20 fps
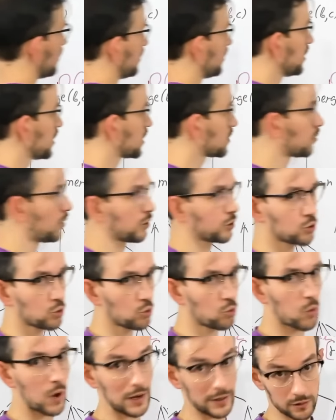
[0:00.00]
equal to
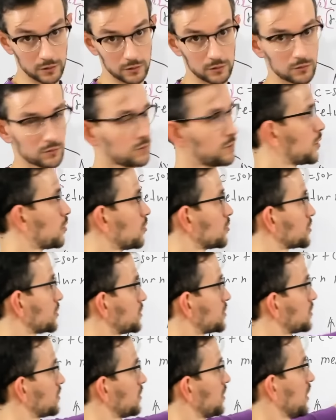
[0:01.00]
1, because
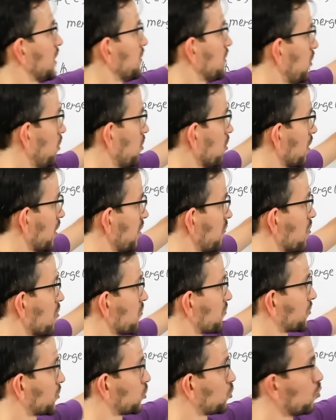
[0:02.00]
it's logarithm
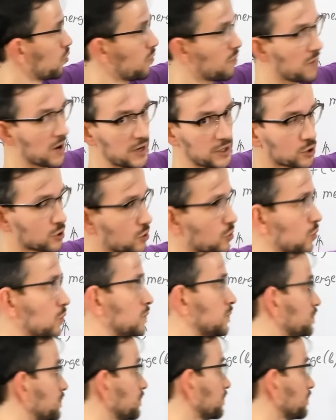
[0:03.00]
of 2 base 2.